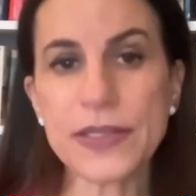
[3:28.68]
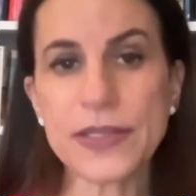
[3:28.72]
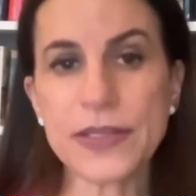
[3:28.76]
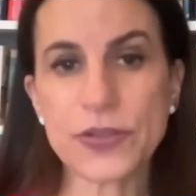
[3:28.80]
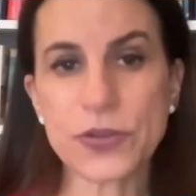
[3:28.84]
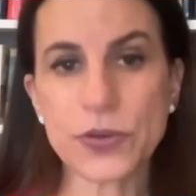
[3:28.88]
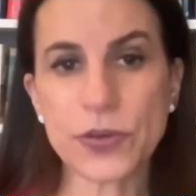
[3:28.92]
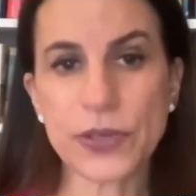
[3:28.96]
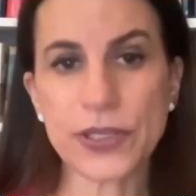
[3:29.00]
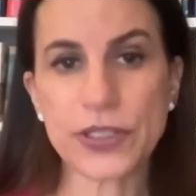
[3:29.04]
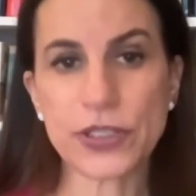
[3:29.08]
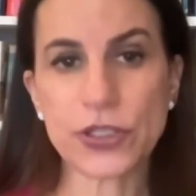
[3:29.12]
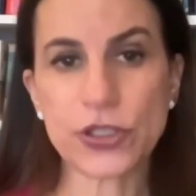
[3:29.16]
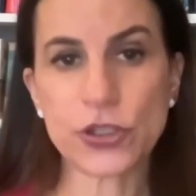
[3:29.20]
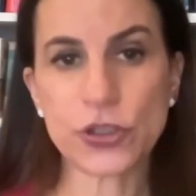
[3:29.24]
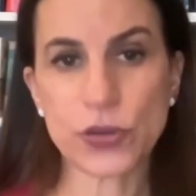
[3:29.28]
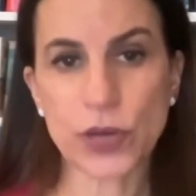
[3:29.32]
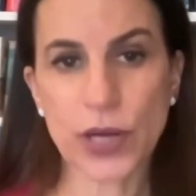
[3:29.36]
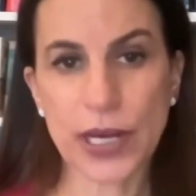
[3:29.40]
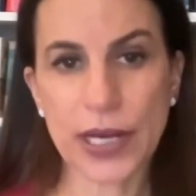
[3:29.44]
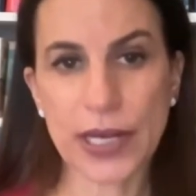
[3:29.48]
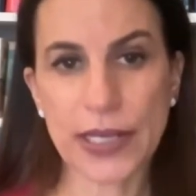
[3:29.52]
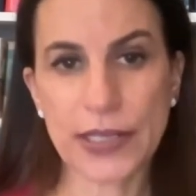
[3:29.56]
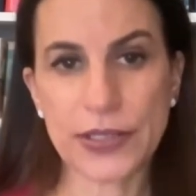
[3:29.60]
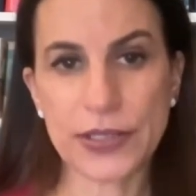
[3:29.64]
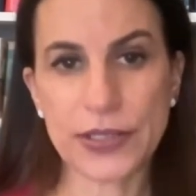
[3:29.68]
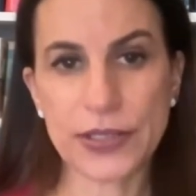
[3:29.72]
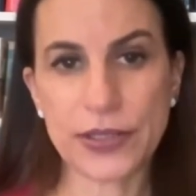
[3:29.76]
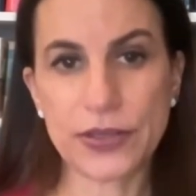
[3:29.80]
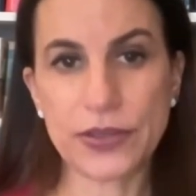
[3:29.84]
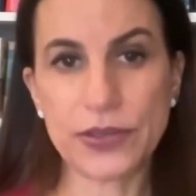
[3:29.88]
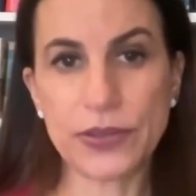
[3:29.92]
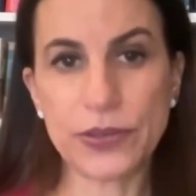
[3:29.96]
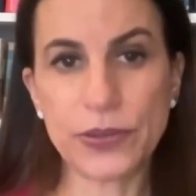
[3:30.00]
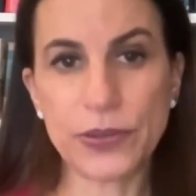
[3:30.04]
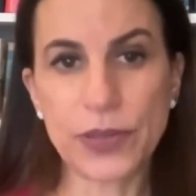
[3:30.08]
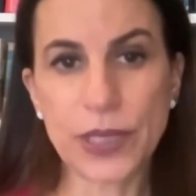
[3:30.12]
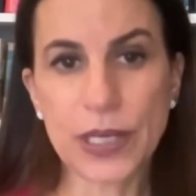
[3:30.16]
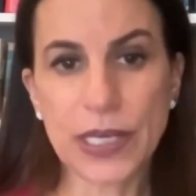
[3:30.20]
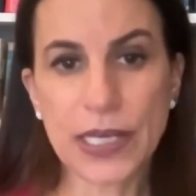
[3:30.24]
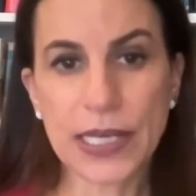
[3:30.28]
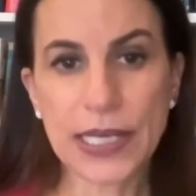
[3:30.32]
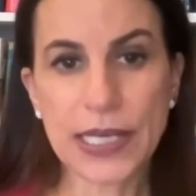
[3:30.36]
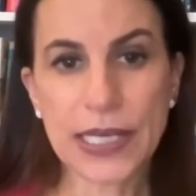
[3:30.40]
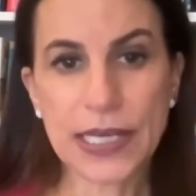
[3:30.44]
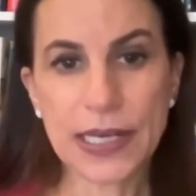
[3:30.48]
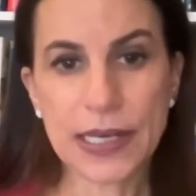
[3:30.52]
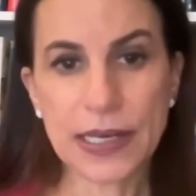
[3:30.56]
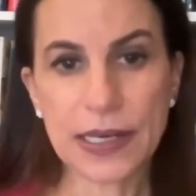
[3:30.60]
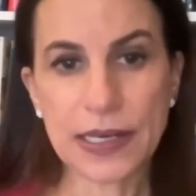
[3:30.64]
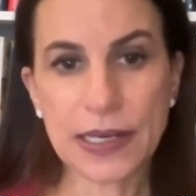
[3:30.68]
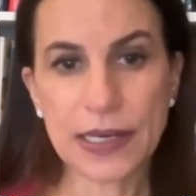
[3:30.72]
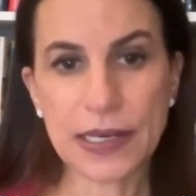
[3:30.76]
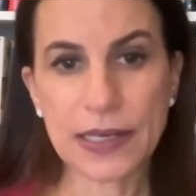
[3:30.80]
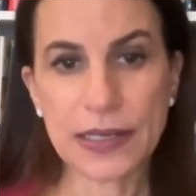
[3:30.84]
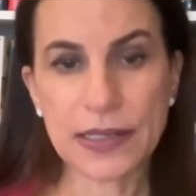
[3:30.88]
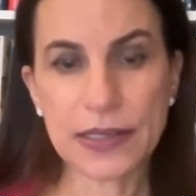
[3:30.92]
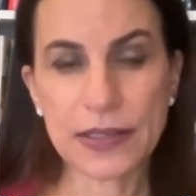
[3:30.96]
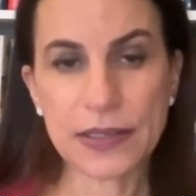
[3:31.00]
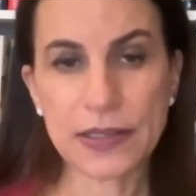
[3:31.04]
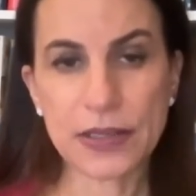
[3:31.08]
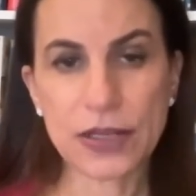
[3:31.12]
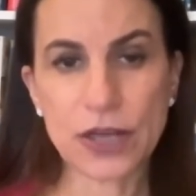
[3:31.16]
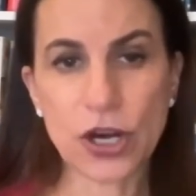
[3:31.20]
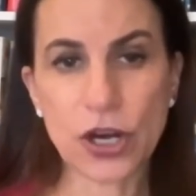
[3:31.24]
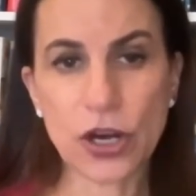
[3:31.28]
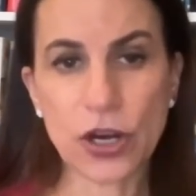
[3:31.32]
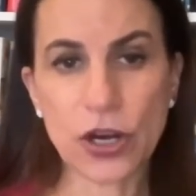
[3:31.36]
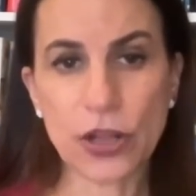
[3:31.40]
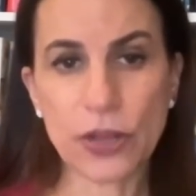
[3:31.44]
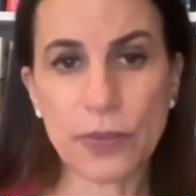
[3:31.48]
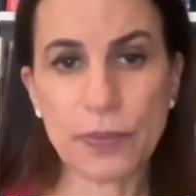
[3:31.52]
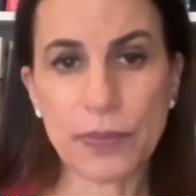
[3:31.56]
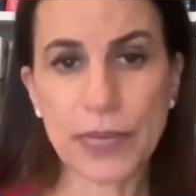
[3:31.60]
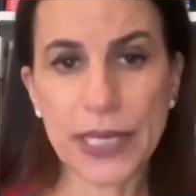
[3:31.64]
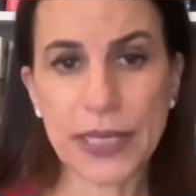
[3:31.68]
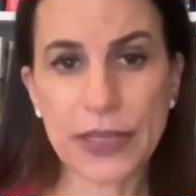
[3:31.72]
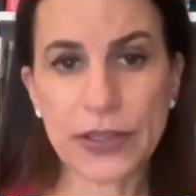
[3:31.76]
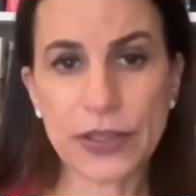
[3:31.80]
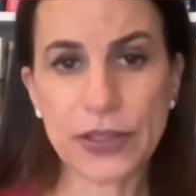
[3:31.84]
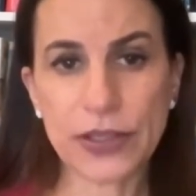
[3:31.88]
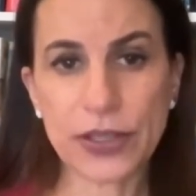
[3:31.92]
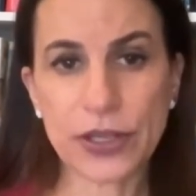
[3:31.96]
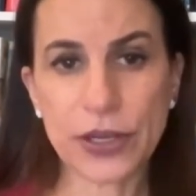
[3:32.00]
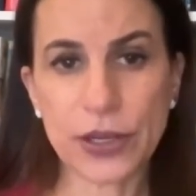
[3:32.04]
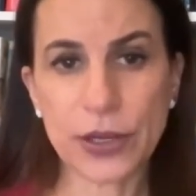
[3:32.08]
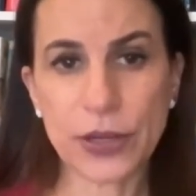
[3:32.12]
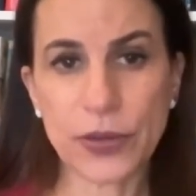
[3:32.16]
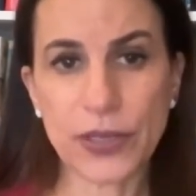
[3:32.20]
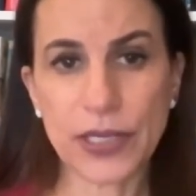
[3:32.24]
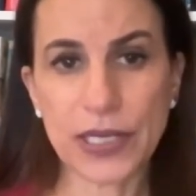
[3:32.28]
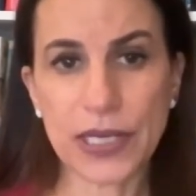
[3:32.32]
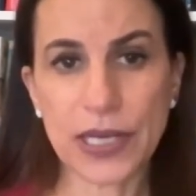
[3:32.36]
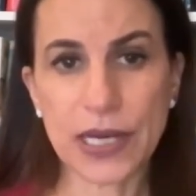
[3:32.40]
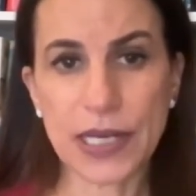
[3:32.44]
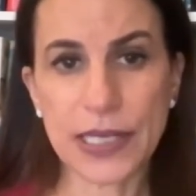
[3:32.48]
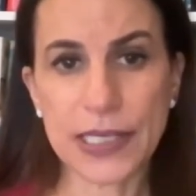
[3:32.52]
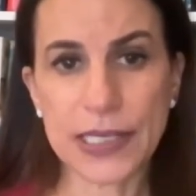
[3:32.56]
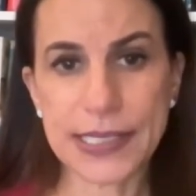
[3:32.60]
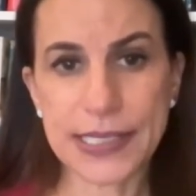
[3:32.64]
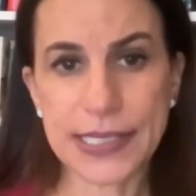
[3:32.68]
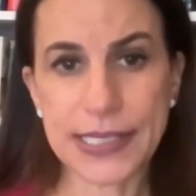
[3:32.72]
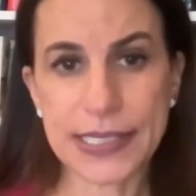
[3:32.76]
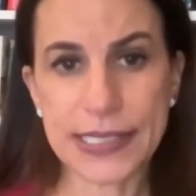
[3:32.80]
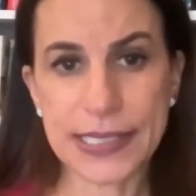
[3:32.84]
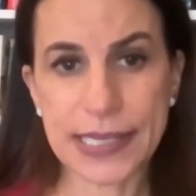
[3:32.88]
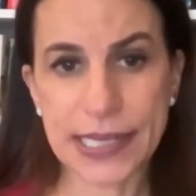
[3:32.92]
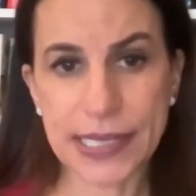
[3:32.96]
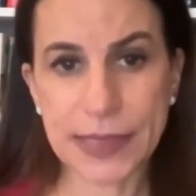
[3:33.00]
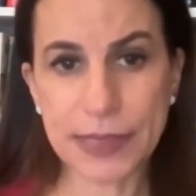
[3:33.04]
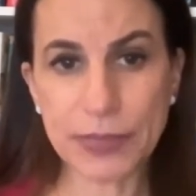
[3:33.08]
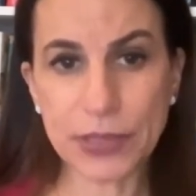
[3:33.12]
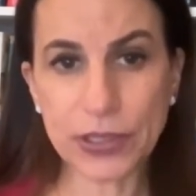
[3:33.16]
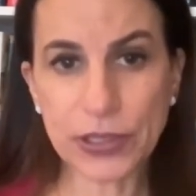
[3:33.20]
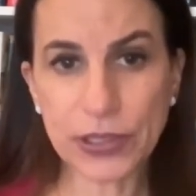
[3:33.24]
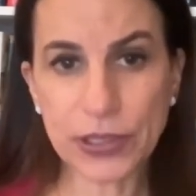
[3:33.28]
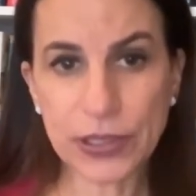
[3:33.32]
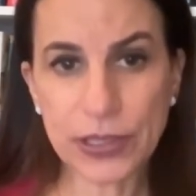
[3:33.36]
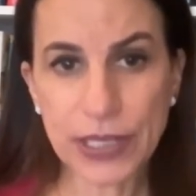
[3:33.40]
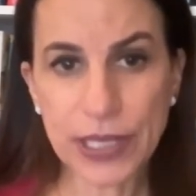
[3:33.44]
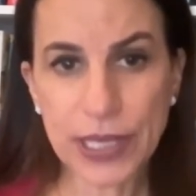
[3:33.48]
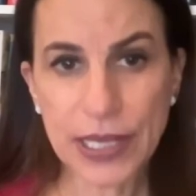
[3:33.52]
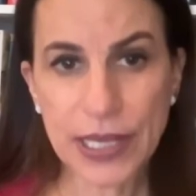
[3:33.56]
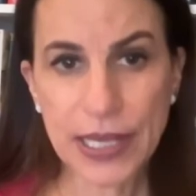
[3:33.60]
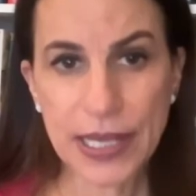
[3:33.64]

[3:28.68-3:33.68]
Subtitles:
is he's going to try to call Michael Cohen unstable